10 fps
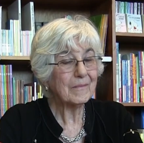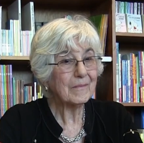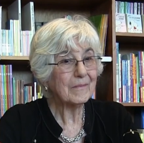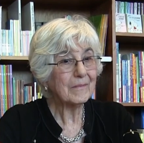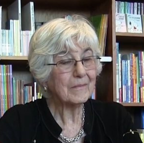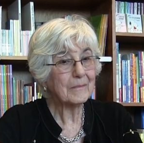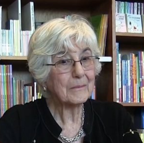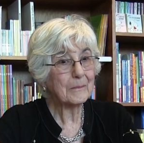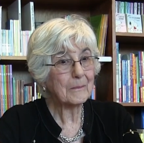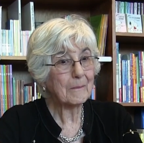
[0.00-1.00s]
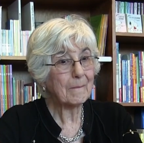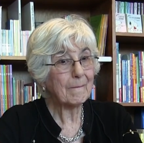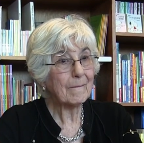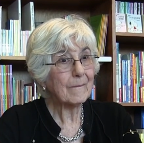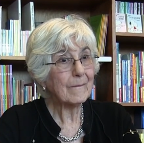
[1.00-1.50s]

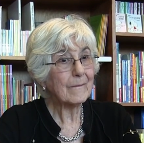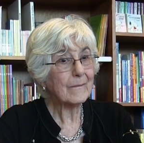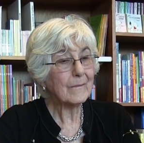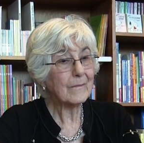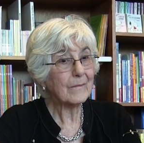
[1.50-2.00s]
Nothing is said.